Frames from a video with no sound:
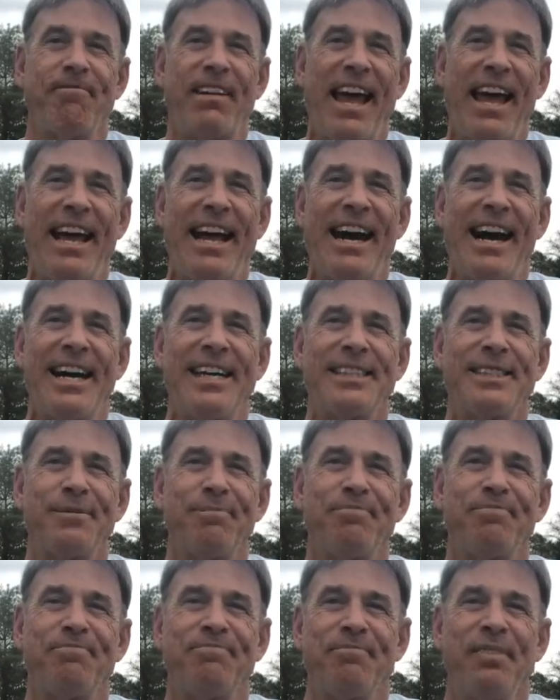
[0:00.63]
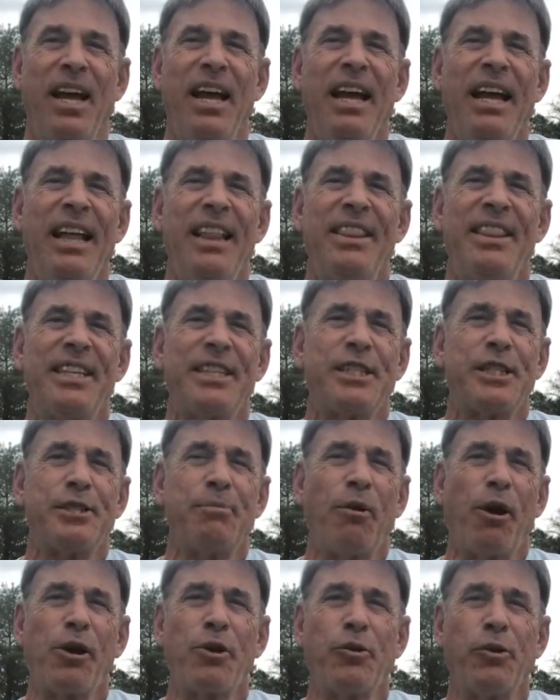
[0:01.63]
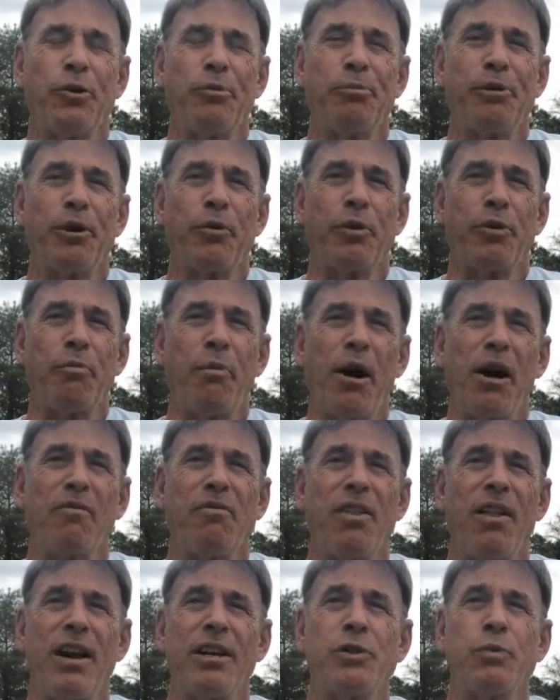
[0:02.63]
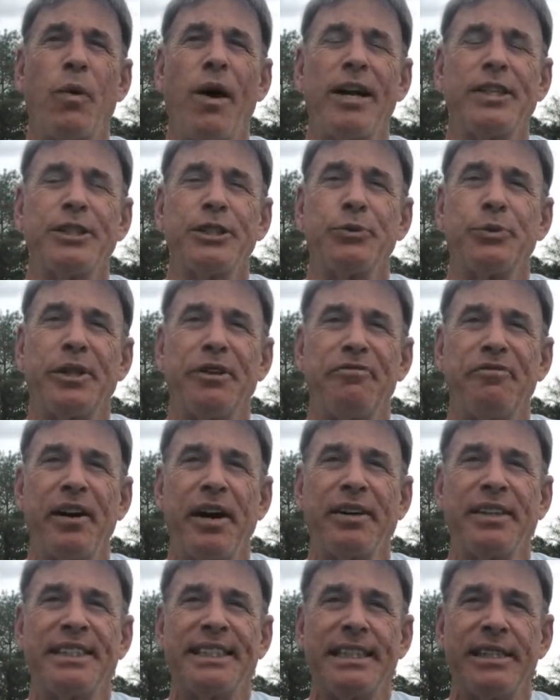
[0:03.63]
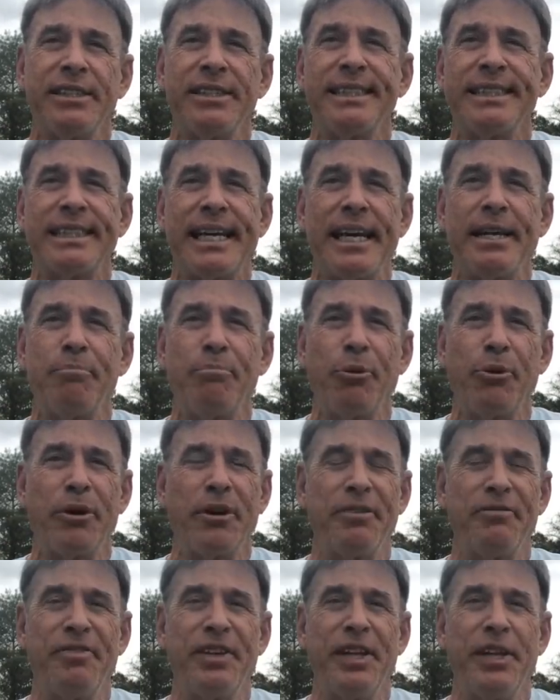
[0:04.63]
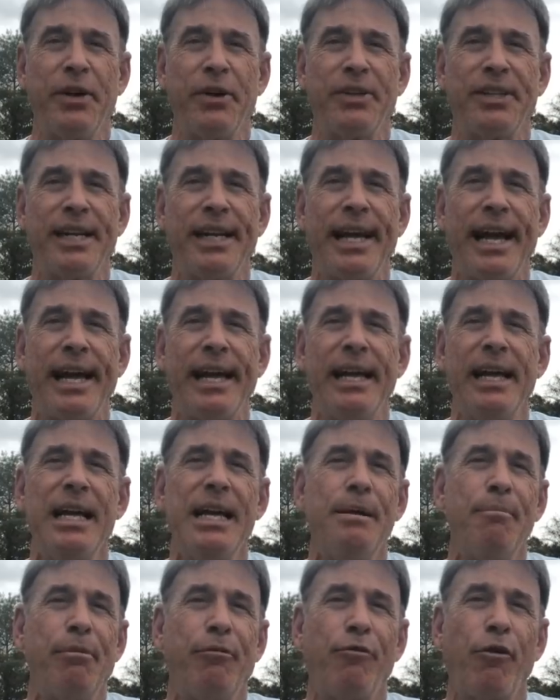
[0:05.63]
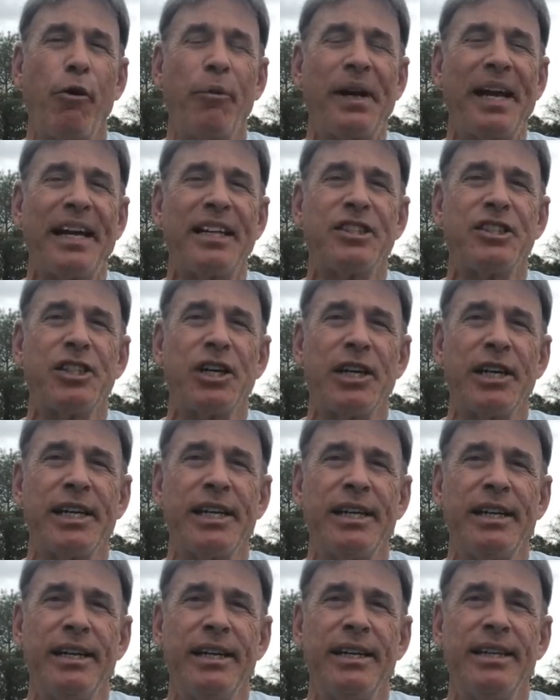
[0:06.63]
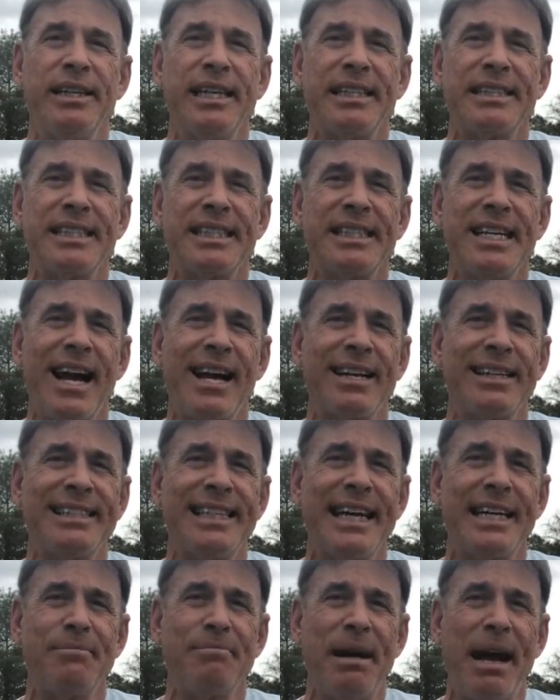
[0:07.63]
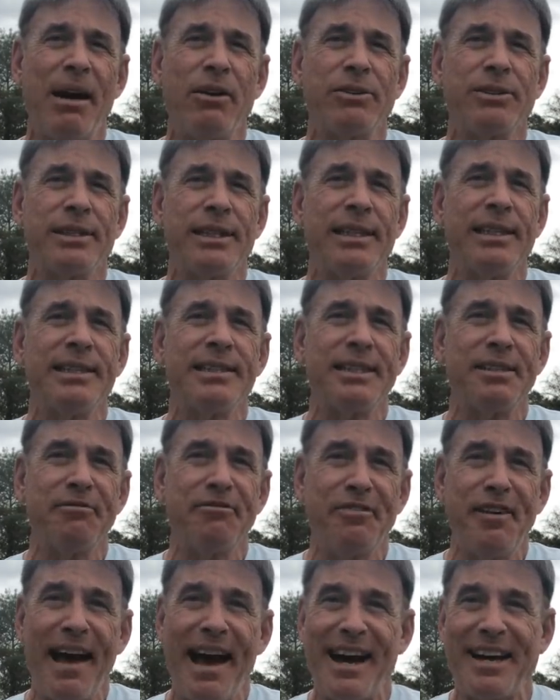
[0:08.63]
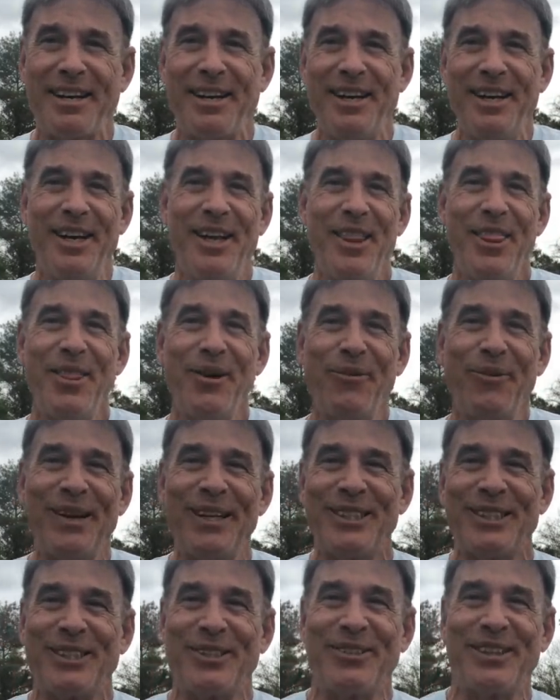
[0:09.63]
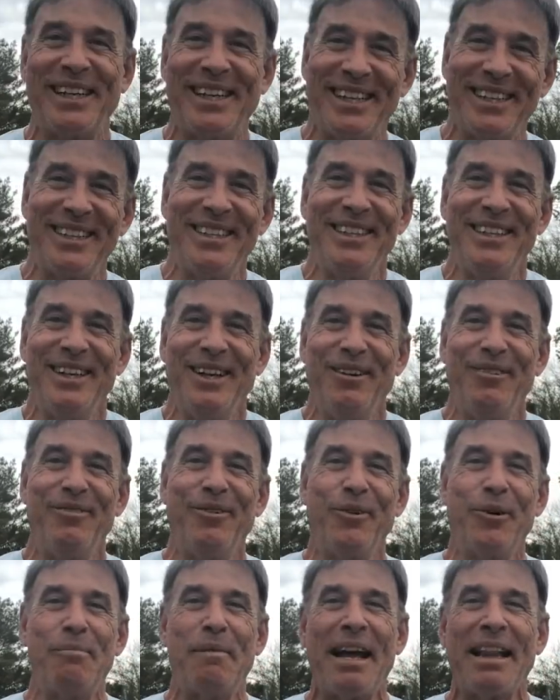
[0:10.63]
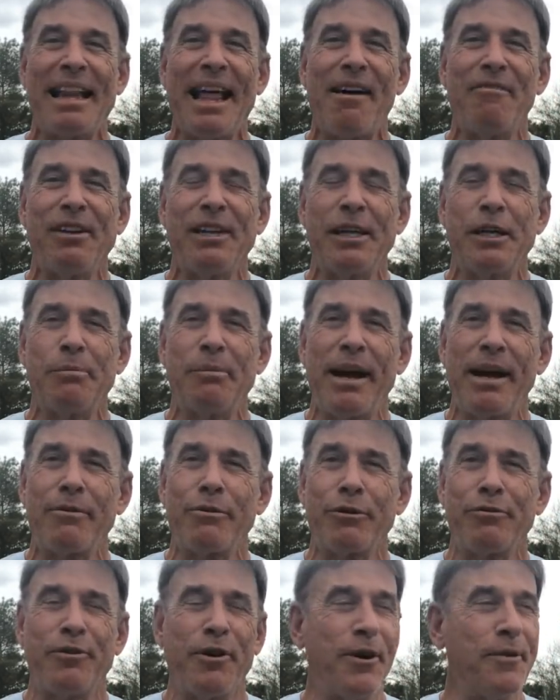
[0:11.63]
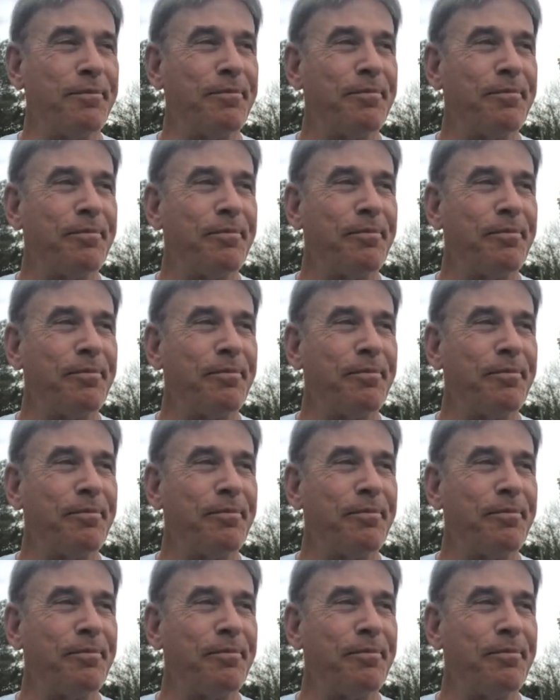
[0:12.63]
Hey guys, this is Mark Goldberg with Mark Vlogs Watches with a very serious and important video today. Before we get started, this is not a dead mouse. It is in fact the windscreen for my lavalier microphone.